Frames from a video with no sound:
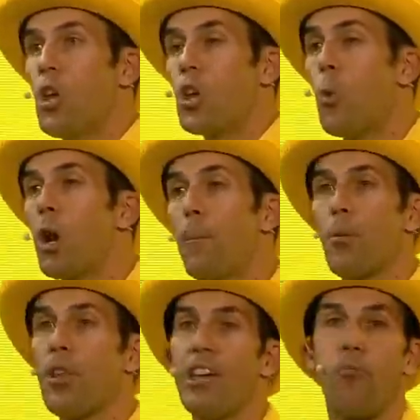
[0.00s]
You wouldn't
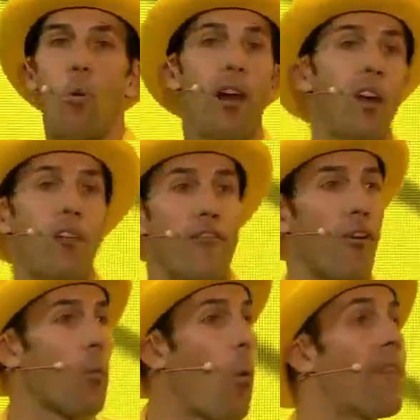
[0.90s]
believe when the
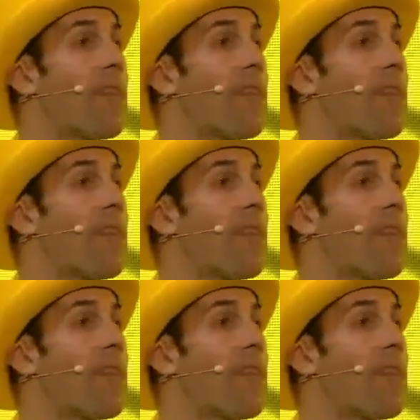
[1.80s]
firm won